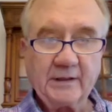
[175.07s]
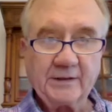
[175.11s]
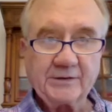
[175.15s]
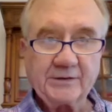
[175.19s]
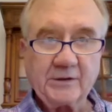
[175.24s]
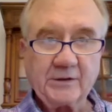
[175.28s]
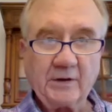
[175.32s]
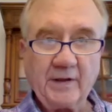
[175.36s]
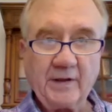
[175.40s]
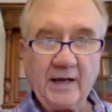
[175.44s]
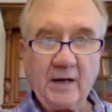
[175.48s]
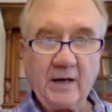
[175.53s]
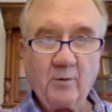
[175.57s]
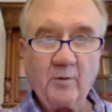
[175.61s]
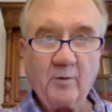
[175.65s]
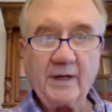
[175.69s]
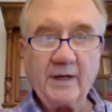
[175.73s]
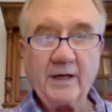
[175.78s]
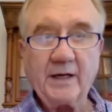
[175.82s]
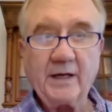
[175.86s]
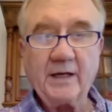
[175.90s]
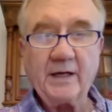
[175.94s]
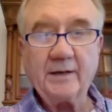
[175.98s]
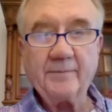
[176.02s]
so that
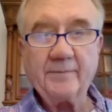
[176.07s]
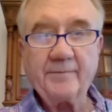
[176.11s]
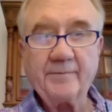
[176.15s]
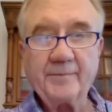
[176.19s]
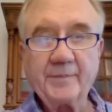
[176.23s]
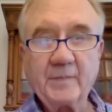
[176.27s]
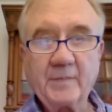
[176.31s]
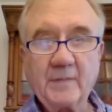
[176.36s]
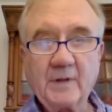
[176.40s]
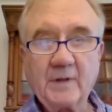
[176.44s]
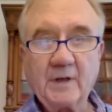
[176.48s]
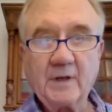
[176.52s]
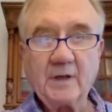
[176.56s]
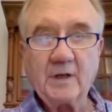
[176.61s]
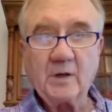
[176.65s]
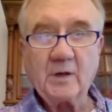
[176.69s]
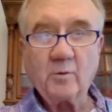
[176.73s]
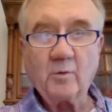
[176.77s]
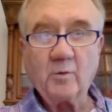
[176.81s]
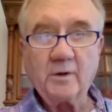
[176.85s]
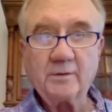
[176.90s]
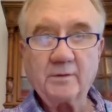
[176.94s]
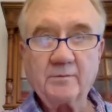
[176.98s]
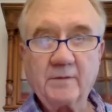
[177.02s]
we
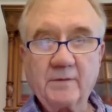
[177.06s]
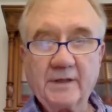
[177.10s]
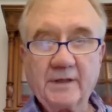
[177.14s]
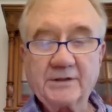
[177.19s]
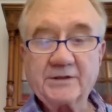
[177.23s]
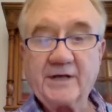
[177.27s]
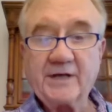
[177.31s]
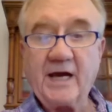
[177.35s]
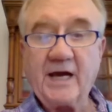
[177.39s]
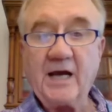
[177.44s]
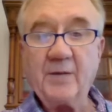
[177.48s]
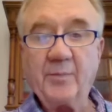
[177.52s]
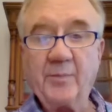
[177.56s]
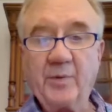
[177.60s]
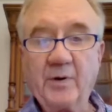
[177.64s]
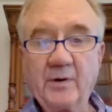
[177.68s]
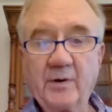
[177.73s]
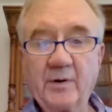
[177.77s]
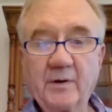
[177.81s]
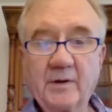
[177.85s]
would escape